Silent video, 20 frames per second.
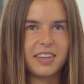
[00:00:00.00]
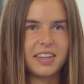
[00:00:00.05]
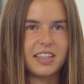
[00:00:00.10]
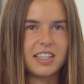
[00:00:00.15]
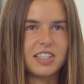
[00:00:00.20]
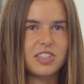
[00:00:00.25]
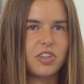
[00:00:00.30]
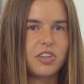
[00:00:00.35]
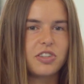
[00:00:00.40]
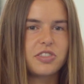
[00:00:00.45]

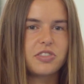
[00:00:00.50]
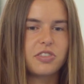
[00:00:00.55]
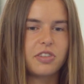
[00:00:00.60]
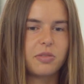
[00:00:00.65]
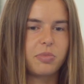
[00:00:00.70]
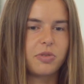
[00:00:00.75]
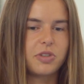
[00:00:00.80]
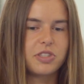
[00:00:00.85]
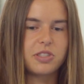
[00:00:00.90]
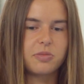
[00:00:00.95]
there's also
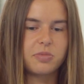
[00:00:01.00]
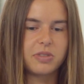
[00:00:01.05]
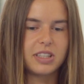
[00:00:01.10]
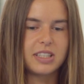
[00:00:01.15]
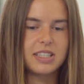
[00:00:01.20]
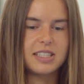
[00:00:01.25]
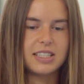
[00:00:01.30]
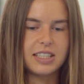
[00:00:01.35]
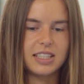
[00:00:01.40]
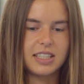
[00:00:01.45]
the
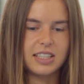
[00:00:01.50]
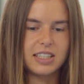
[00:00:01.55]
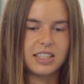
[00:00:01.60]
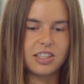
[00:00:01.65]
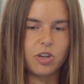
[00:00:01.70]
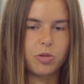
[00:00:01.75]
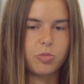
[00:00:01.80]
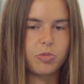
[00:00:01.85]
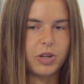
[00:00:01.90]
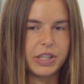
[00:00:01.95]
possibility
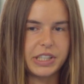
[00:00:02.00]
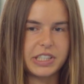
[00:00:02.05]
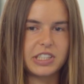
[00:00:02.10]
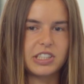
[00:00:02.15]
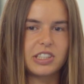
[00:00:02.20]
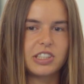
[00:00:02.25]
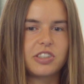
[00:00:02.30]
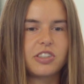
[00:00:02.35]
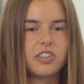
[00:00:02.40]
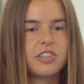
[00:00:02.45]
in our
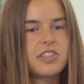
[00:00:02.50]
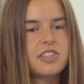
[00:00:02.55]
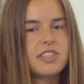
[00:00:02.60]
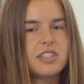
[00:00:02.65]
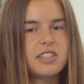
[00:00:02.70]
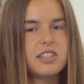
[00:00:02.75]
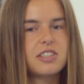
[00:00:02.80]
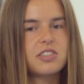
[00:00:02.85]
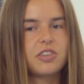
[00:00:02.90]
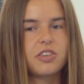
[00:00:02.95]
practical
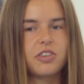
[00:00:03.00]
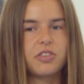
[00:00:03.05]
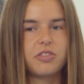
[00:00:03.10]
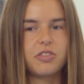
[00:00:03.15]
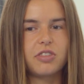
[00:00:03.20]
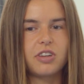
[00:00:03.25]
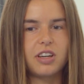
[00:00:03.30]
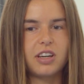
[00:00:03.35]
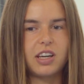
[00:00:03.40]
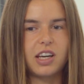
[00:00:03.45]
courses
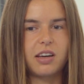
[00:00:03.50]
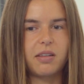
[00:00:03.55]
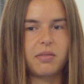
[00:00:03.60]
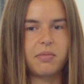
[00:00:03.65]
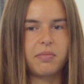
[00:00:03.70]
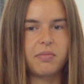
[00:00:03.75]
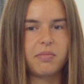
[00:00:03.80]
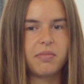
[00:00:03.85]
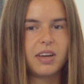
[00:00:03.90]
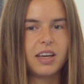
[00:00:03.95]

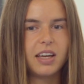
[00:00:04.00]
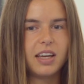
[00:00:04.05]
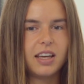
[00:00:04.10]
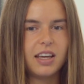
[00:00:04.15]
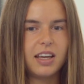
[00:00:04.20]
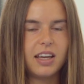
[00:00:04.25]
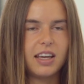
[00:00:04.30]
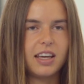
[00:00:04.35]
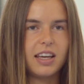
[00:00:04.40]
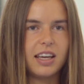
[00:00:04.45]
to
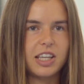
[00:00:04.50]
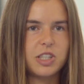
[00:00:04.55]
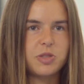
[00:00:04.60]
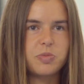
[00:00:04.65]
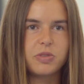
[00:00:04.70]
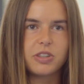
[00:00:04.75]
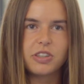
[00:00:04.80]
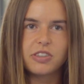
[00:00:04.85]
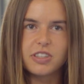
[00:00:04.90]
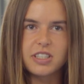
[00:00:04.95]

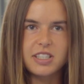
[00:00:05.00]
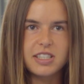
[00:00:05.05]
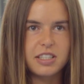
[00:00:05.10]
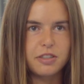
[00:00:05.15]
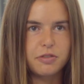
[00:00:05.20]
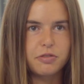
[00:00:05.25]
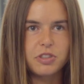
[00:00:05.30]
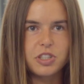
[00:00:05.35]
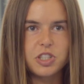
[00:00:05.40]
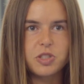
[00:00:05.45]
experience
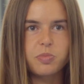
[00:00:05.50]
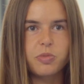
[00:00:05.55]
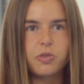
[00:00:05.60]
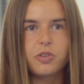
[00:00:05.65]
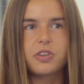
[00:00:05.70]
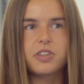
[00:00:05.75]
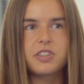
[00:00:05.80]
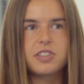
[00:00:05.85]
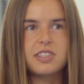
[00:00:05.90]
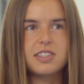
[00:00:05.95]
different
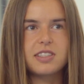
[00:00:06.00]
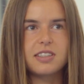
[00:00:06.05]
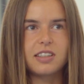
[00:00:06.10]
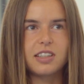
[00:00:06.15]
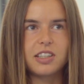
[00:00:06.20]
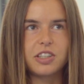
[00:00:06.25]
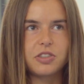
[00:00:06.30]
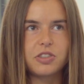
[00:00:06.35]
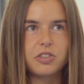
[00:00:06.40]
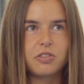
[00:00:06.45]
sports.
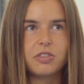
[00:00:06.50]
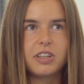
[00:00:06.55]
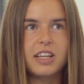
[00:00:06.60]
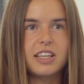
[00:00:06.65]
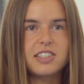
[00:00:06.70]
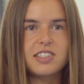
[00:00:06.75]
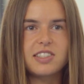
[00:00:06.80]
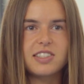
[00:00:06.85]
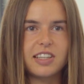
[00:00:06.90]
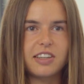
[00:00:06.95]
You don't
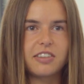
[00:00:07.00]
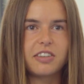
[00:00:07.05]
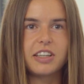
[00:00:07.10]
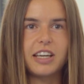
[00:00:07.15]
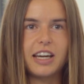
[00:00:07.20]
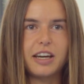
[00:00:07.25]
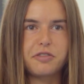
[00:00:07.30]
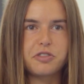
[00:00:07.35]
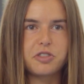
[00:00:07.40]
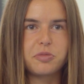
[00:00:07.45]

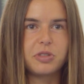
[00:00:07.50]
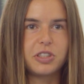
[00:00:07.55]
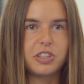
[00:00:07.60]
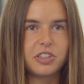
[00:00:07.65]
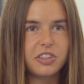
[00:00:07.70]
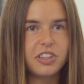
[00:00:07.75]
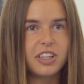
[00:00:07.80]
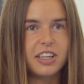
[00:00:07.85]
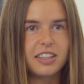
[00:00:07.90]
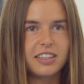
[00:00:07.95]
necessarily have to be
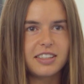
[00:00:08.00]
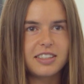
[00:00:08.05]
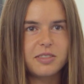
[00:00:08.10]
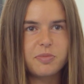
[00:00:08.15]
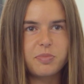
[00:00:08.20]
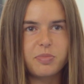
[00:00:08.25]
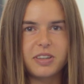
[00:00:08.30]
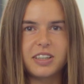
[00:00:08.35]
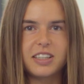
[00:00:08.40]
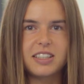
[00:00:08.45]
good at
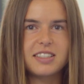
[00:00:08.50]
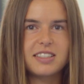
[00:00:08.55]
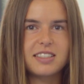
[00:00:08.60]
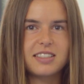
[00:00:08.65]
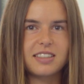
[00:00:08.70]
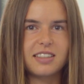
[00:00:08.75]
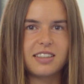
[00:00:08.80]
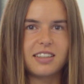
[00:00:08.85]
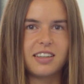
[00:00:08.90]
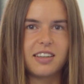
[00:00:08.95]
it, but
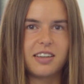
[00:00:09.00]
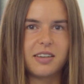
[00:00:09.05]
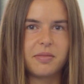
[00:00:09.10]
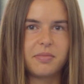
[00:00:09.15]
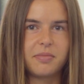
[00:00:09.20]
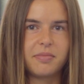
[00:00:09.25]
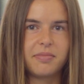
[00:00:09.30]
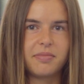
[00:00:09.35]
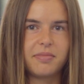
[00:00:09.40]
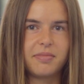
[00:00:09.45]

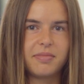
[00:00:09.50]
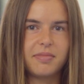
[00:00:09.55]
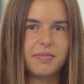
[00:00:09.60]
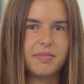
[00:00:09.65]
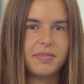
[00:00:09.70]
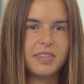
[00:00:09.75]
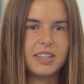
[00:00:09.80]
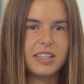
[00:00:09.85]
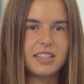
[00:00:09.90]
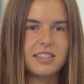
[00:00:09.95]

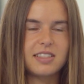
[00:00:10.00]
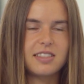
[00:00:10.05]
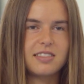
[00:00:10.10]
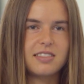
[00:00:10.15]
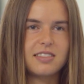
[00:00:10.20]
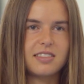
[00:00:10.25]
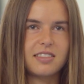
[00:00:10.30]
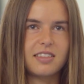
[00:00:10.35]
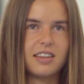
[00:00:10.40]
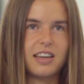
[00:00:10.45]

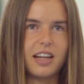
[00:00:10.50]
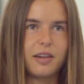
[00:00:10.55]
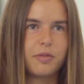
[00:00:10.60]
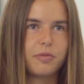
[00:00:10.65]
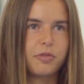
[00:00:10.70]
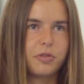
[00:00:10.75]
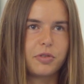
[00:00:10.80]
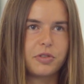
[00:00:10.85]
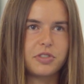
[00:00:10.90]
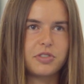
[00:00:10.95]
it's
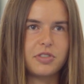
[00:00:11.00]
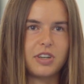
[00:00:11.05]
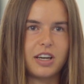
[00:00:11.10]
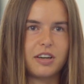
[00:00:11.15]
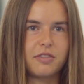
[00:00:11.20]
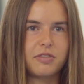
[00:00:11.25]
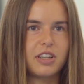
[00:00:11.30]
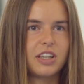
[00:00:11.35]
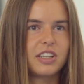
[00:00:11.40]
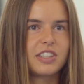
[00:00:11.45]
helpful to
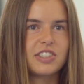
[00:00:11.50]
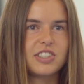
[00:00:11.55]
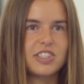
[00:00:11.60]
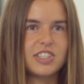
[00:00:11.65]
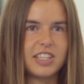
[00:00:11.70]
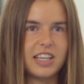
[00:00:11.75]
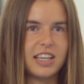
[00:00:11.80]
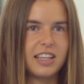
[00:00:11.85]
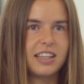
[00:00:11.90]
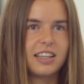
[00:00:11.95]
have an
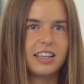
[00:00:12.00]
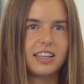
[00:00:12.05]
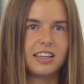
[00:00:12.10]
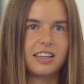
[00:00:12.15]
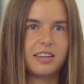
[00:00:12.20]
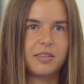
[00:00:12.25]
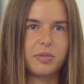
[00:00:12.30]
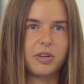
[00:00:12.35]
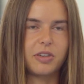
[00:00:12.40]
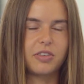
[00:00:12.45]

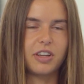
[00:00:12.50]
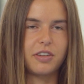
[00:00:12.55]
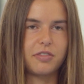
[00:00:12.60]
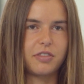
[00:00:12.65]
understanding about